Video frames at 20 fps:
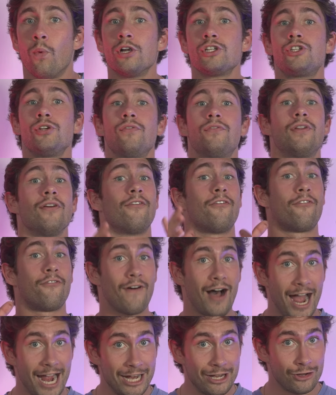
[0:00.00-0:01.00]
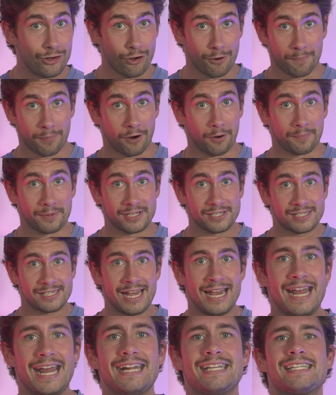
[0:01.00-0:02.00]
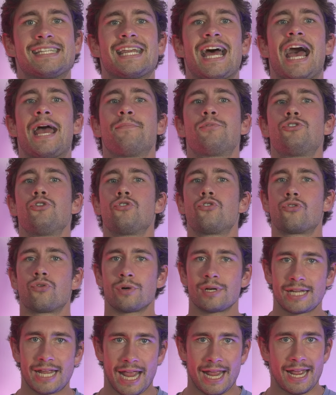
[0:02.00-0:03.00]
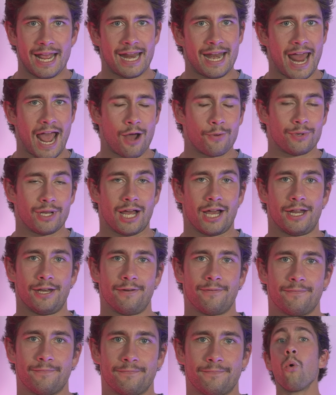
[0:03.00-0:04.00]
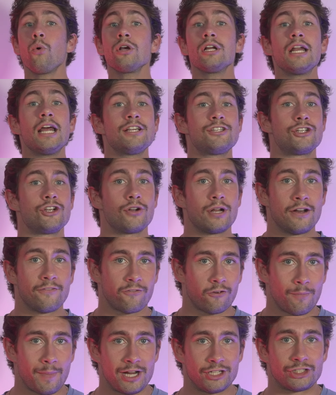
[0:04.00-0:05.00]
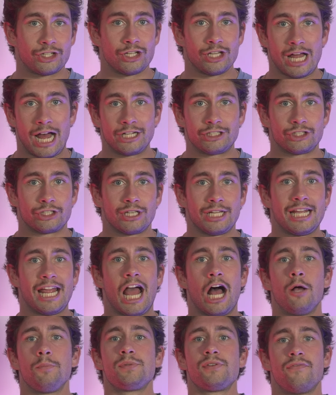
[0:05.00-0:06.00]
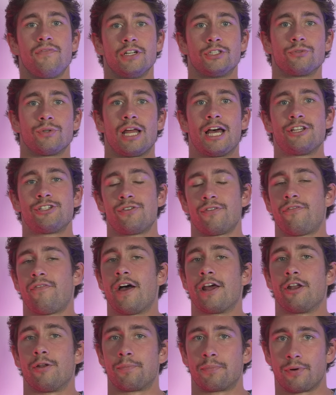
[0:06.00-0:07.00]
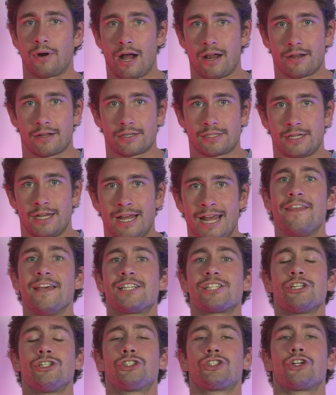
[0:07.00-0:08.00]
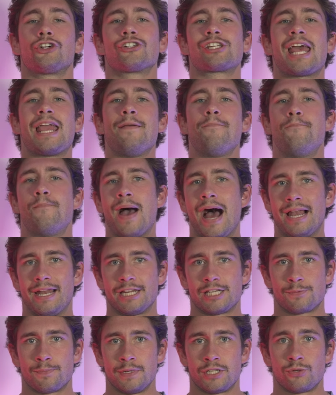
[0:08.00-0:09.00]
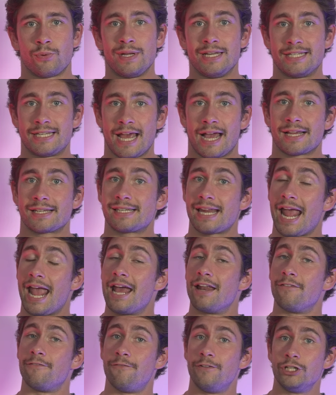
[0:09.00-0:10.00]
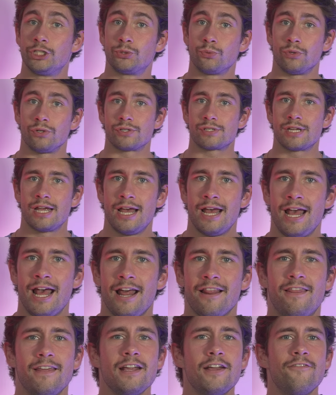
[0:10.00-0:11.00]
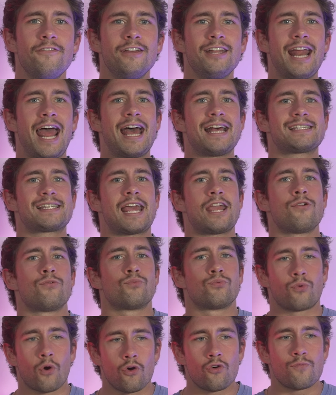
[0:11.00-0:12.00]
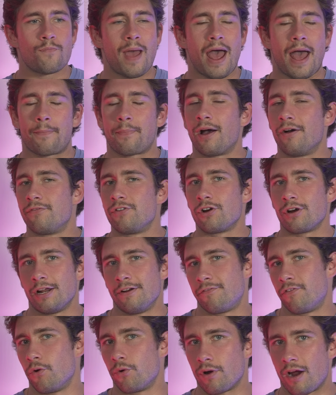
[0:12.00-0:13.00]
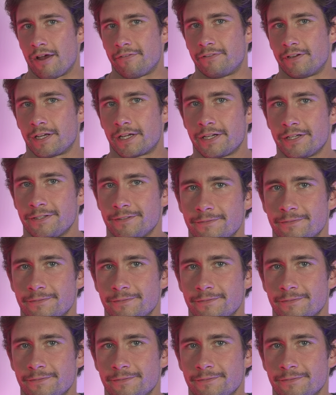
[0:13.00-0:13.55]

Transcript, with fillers: Once you've defined your purpose, it's time to create an outline. Organizing your information logically helps visualize your final product. This ensures a balance between text and visuals. Think of it as a roadmap of your infographic.